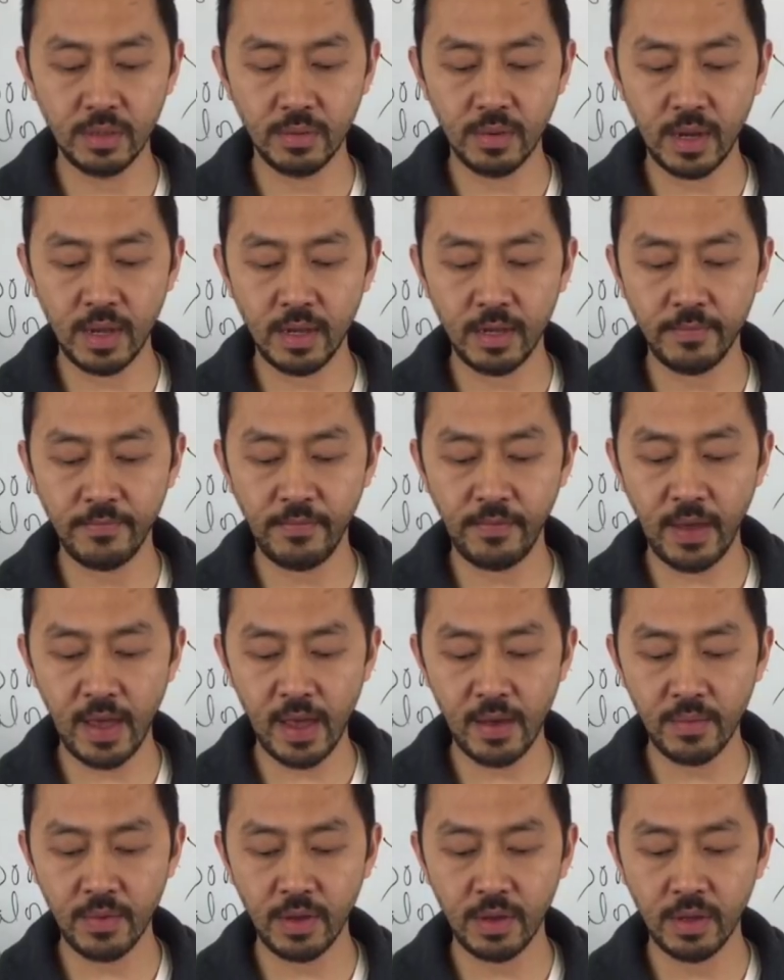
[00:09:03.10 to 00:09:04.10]
right?
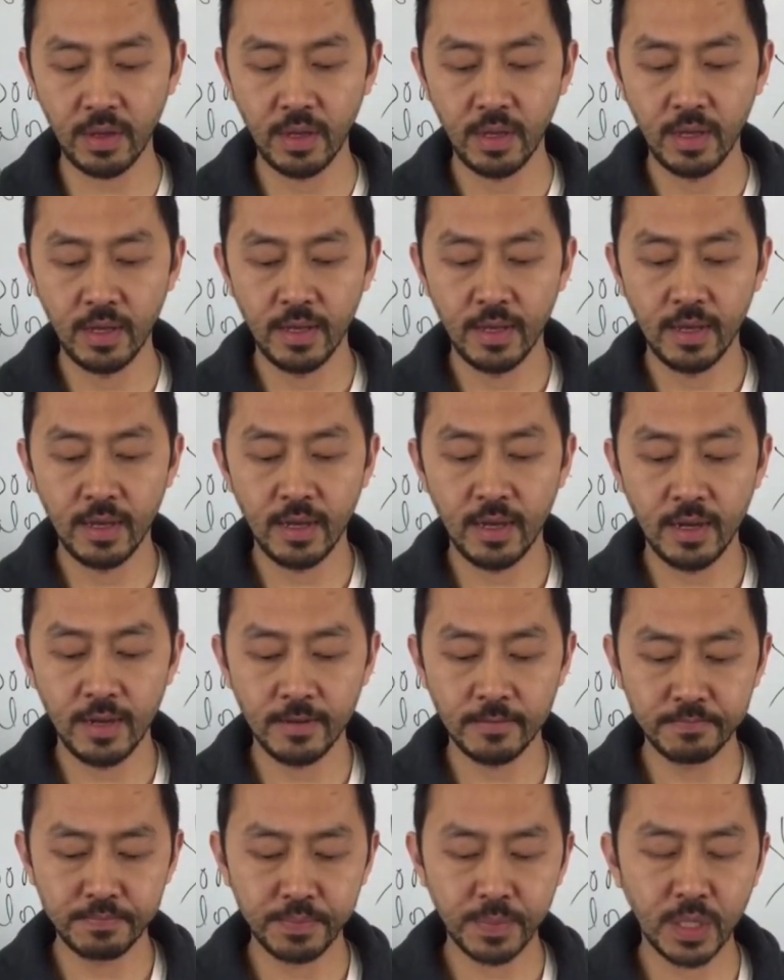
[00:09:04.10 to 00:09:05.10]
Family.
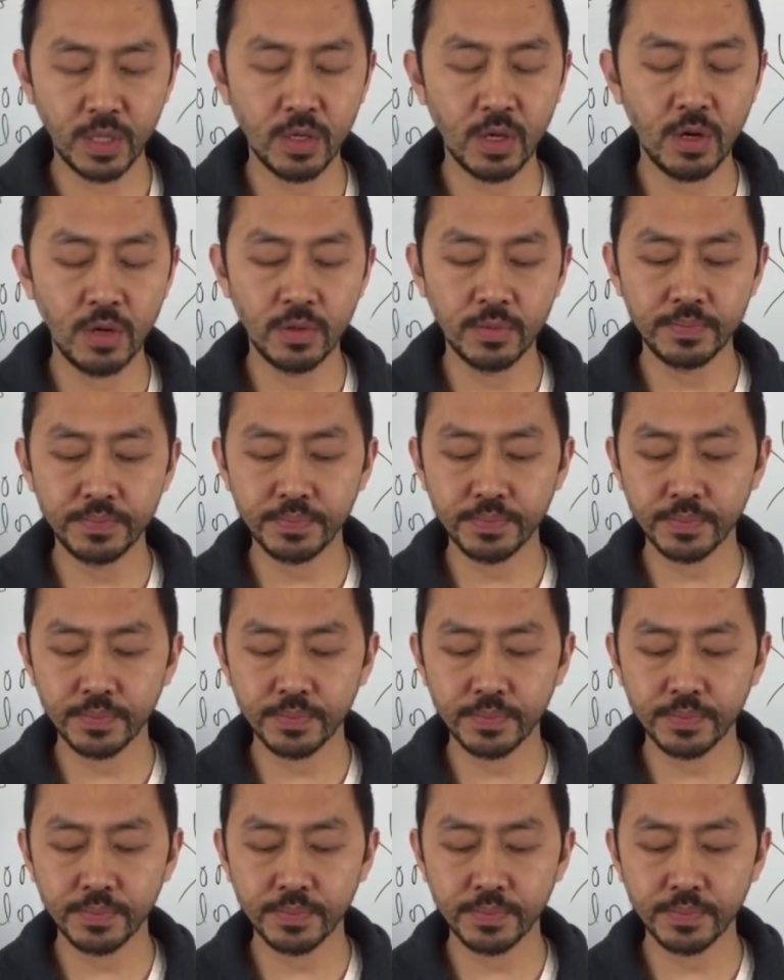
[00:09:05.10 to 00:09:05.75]
Um, so